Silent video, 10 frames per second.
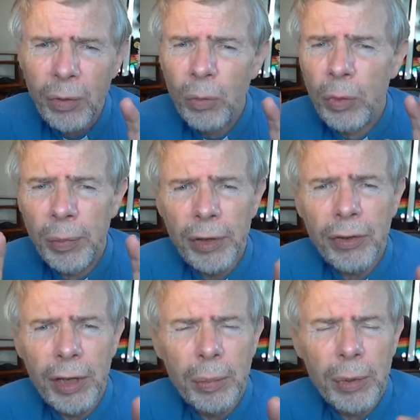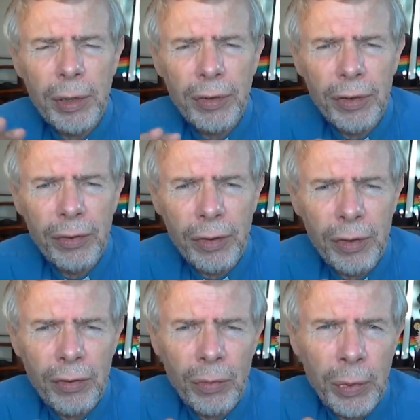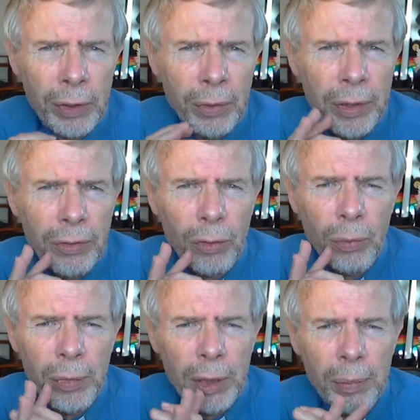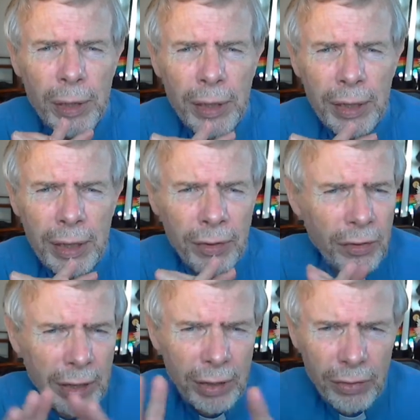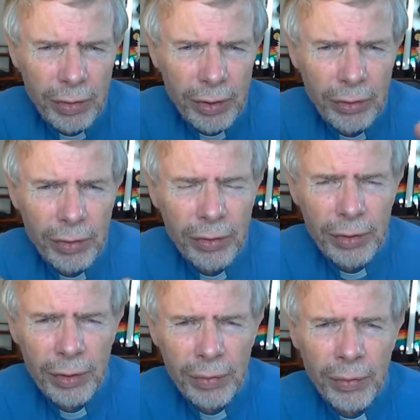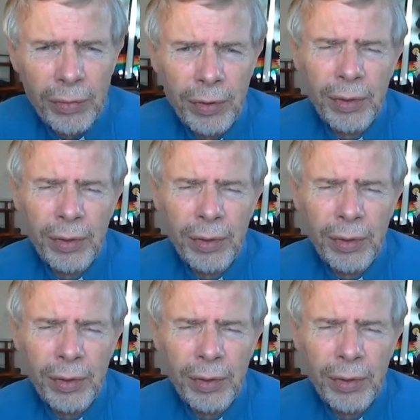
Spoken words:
We must keep our distance from anyone else who may be in there and sanitize ourselves